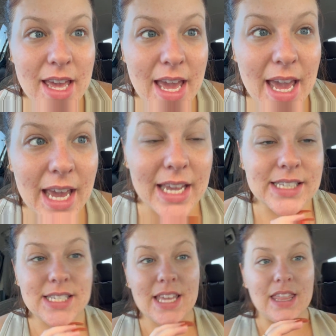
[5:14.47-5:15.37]

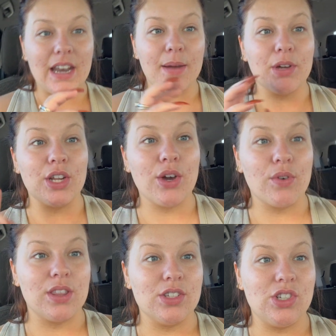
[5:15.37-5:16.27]
And then I'm going to go
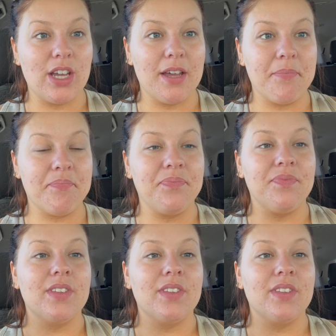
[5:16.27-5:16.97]
to the gym.